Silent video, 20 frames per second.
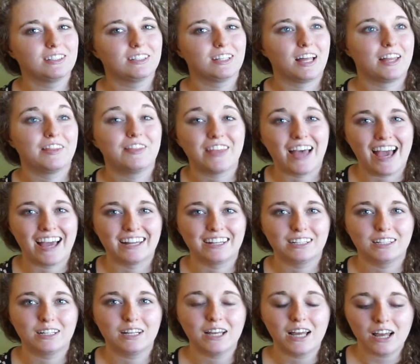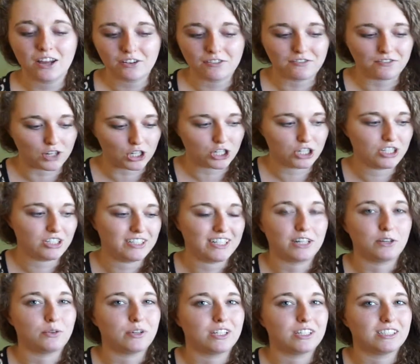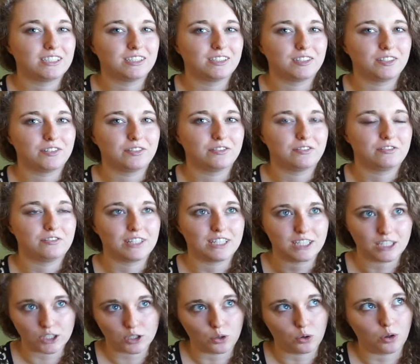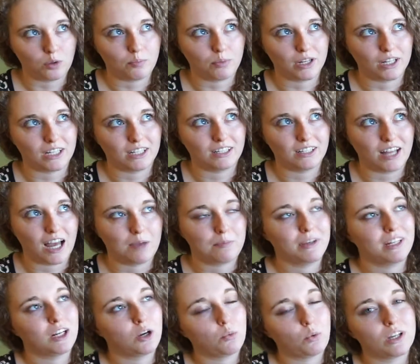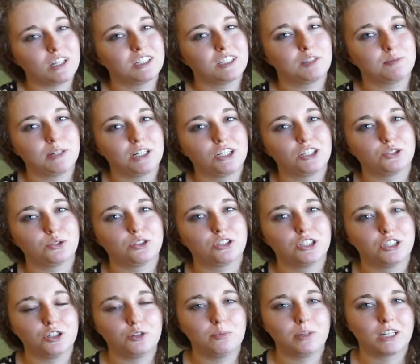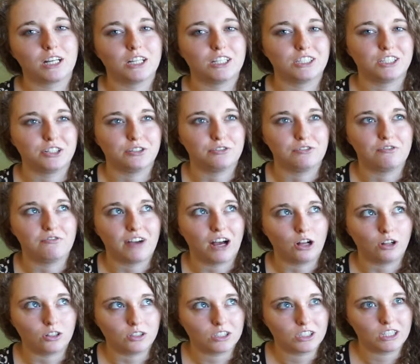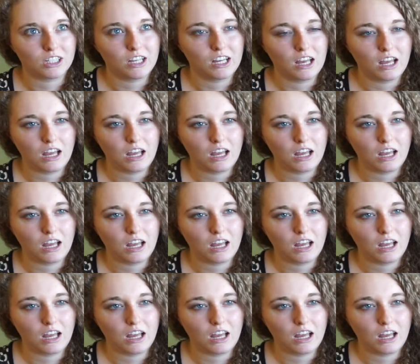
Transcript: and then first it was physical but i mean it was spiritual too because you felt